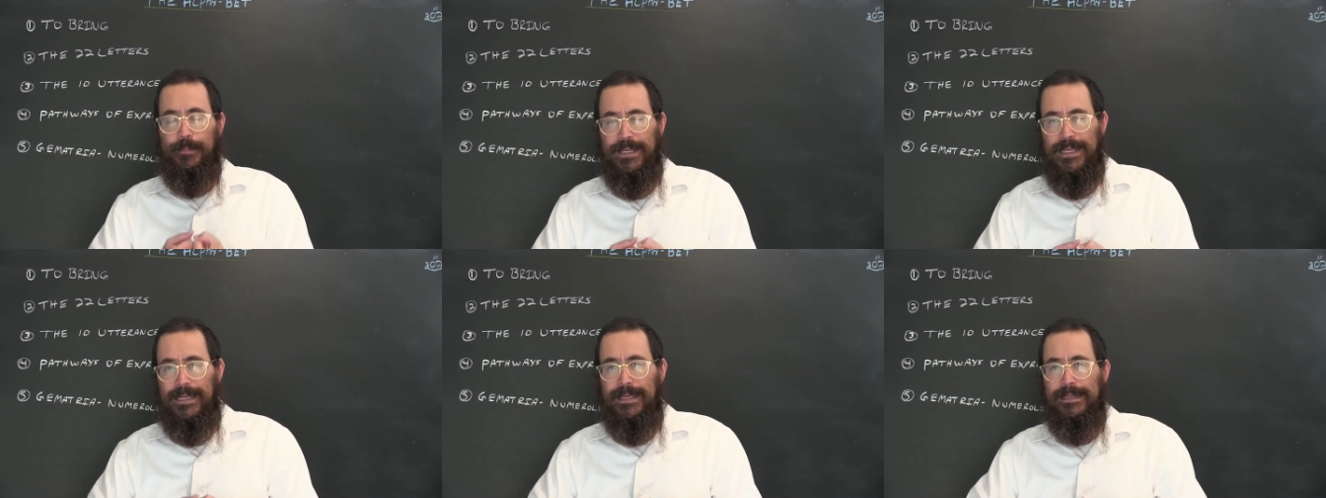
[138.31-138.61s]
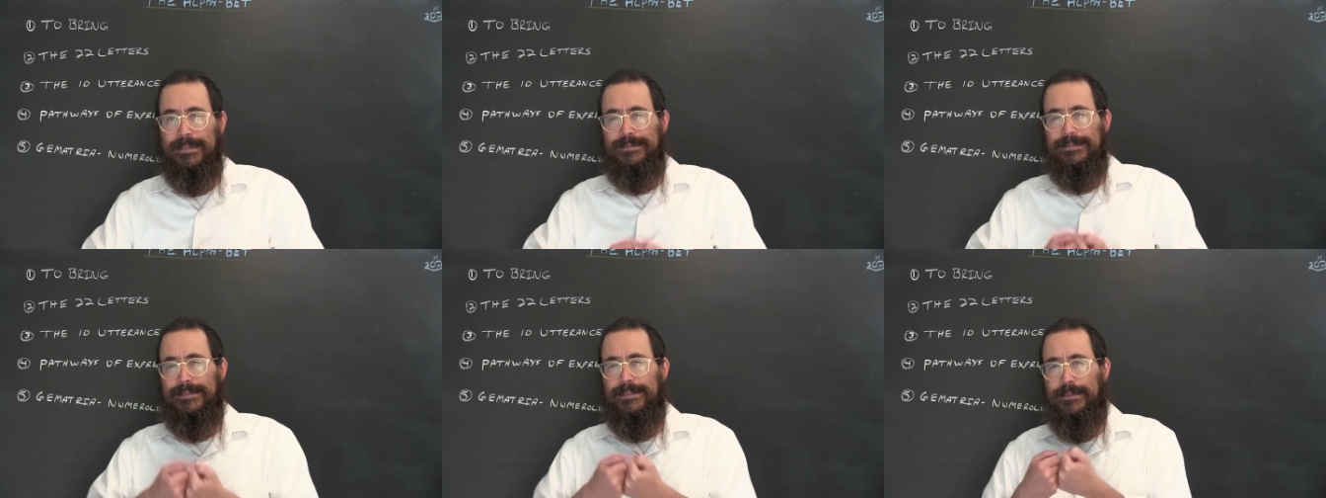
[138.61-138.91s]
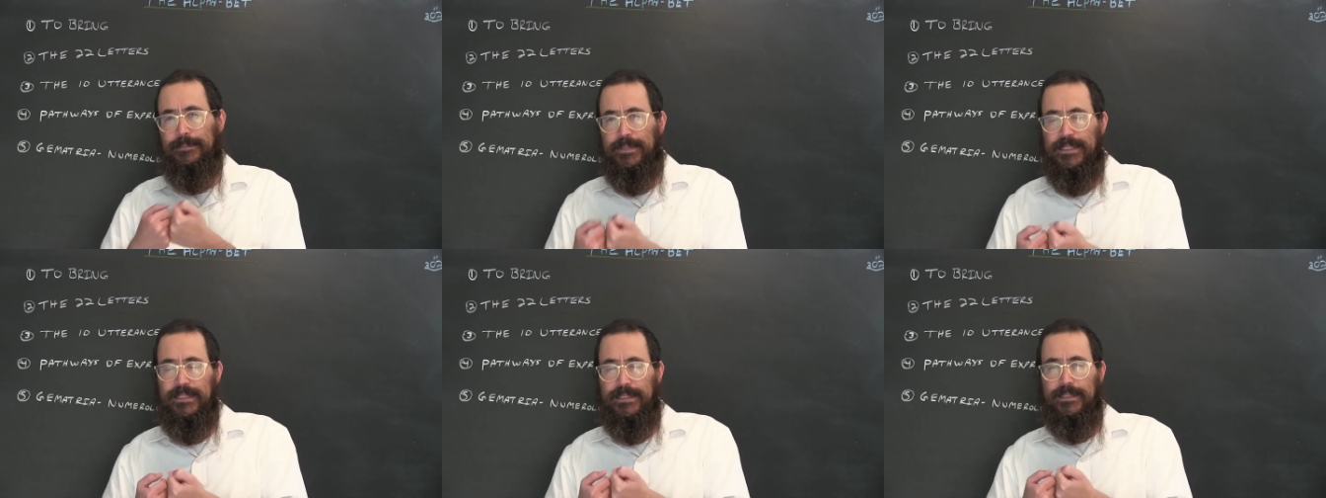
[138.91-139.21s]
being
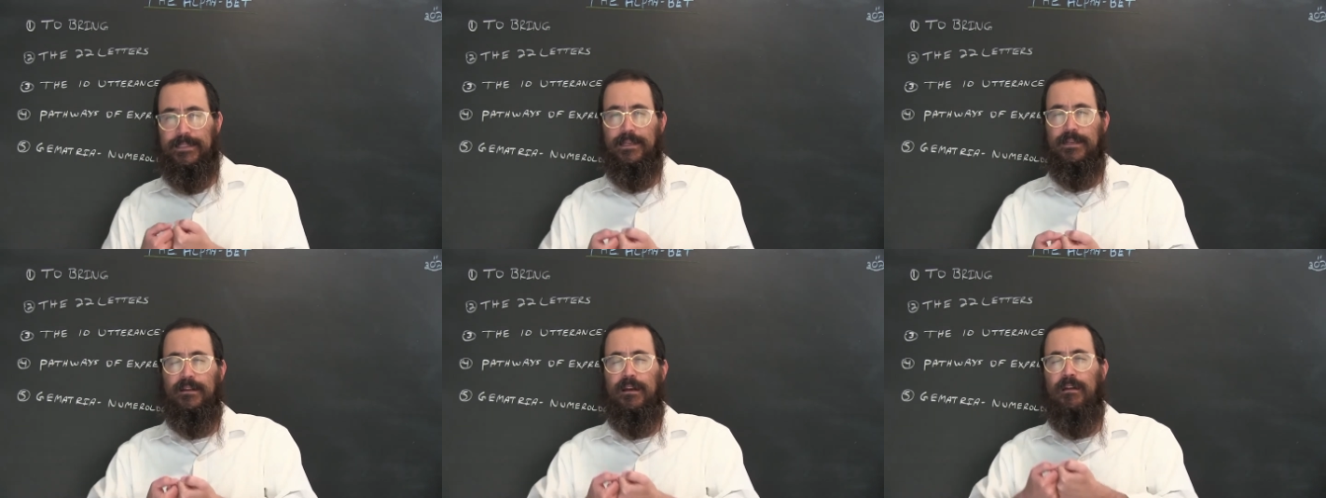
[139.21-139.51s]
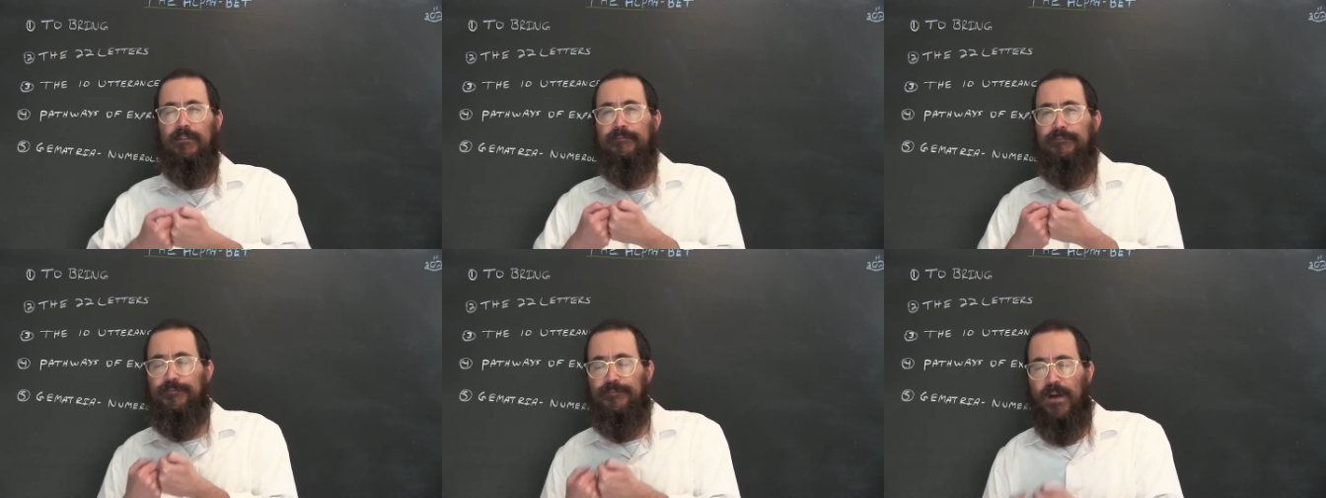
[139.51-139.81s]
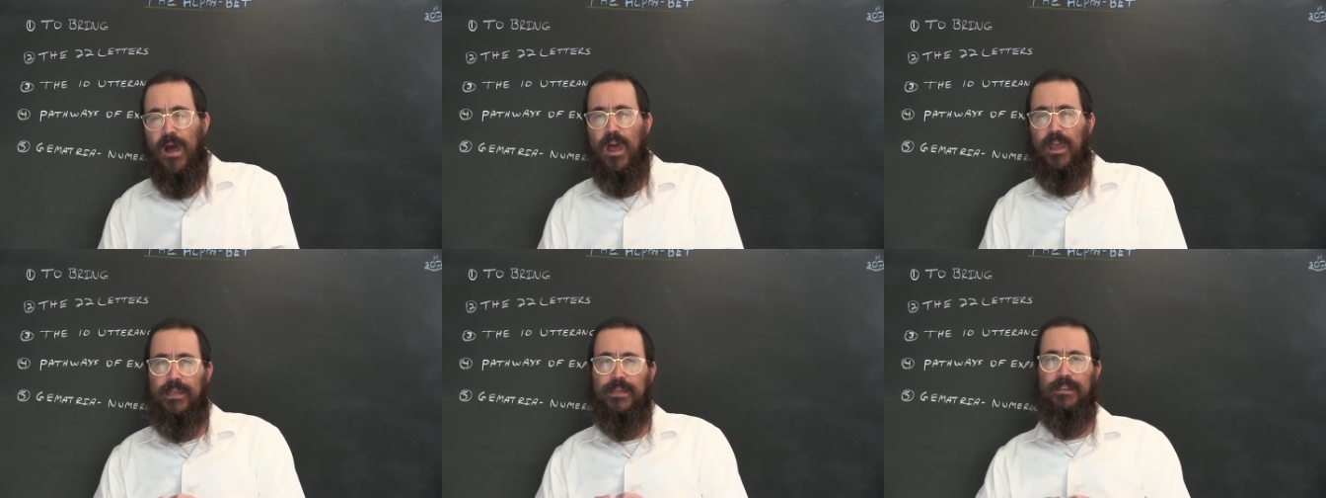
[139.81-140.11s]
limited and
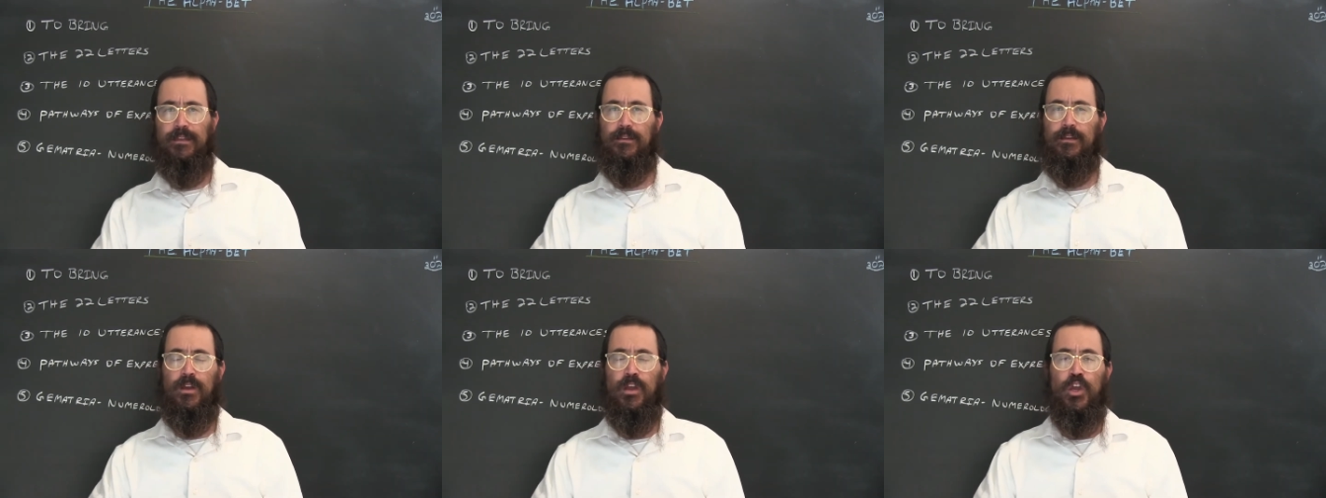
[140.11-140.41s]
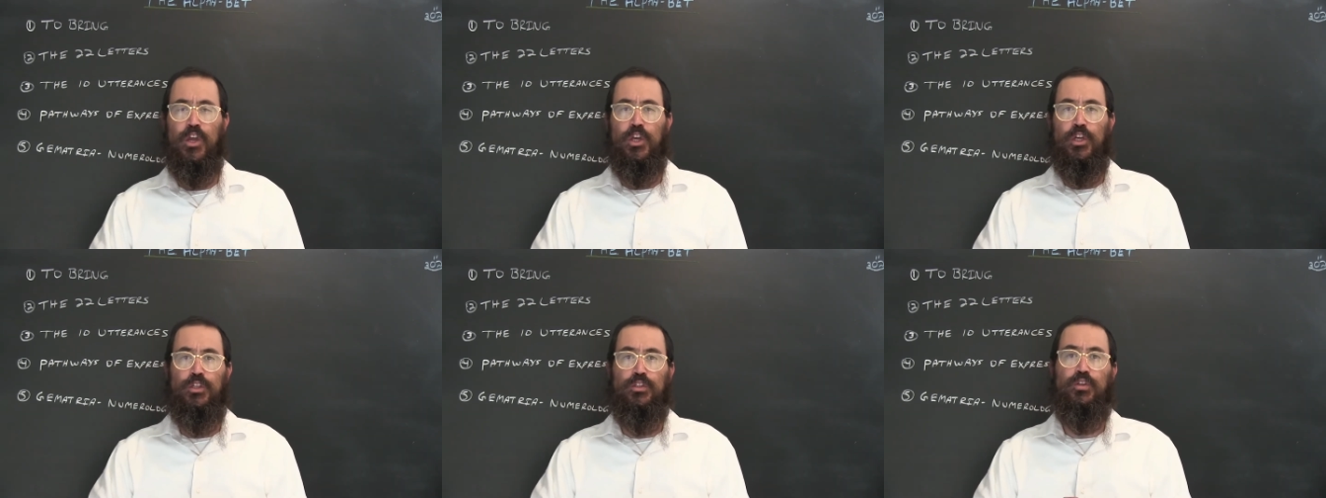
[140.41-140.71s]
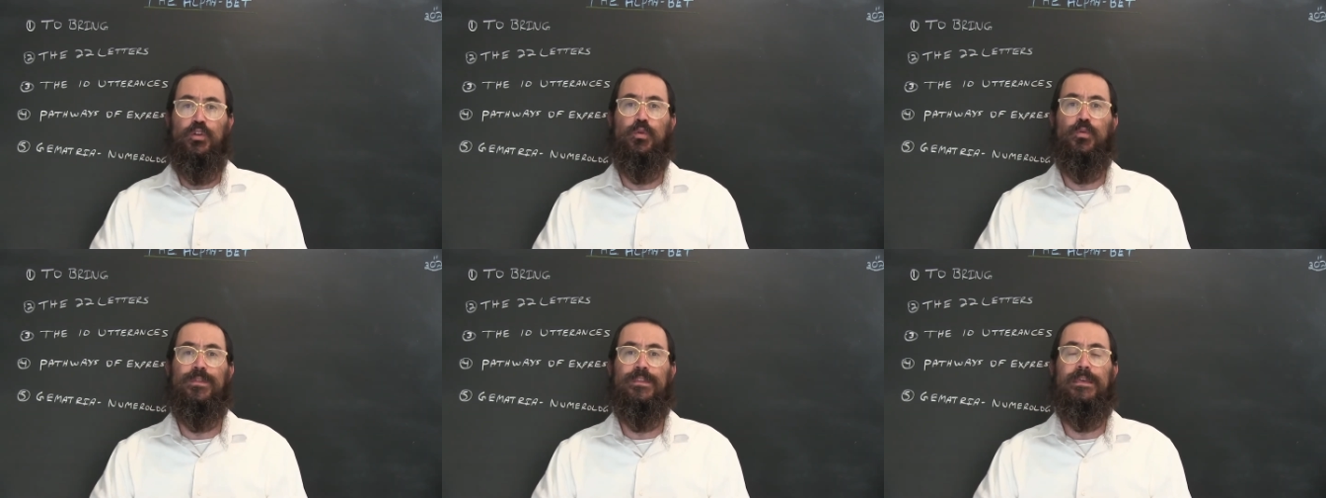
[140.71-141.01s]
confined
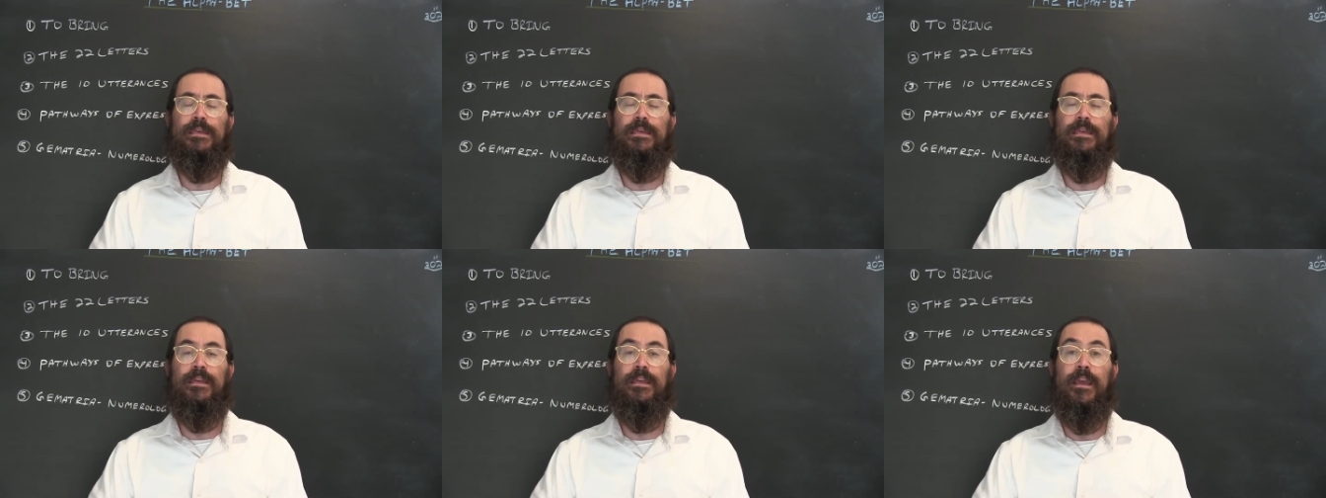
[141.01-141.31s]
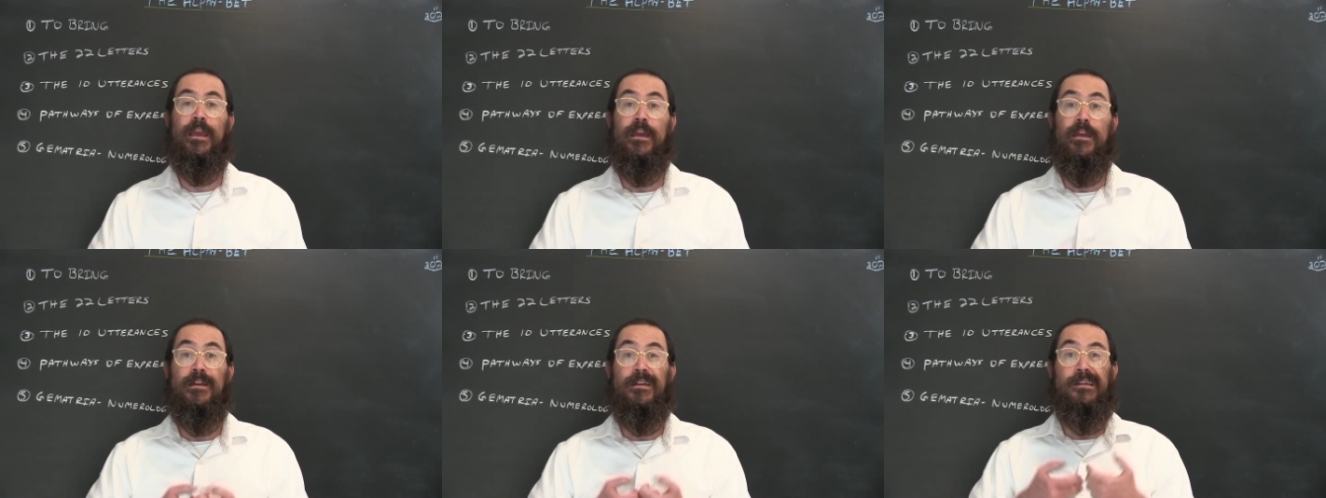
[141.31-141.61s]
to the